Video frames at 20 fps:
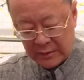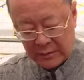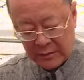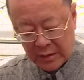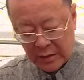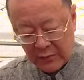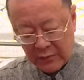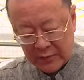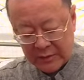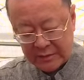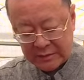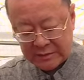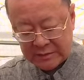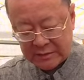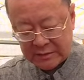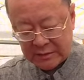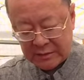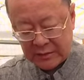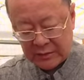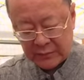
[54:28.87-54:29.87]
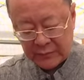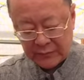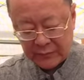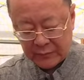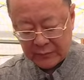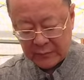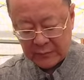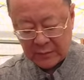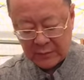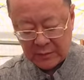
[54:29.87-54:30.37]
now I can see.
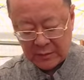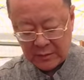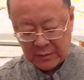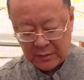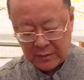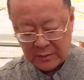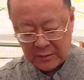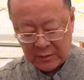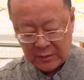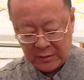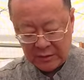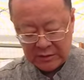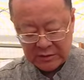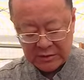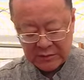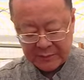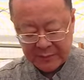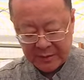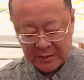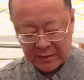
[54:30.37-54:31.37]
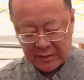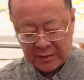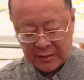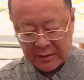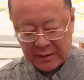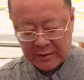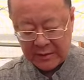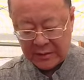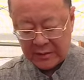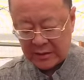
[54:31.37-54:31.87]
Inspect
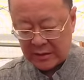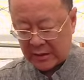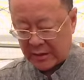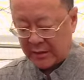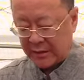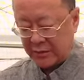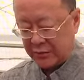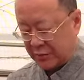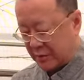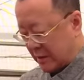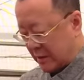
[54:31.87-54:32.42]
again, I need to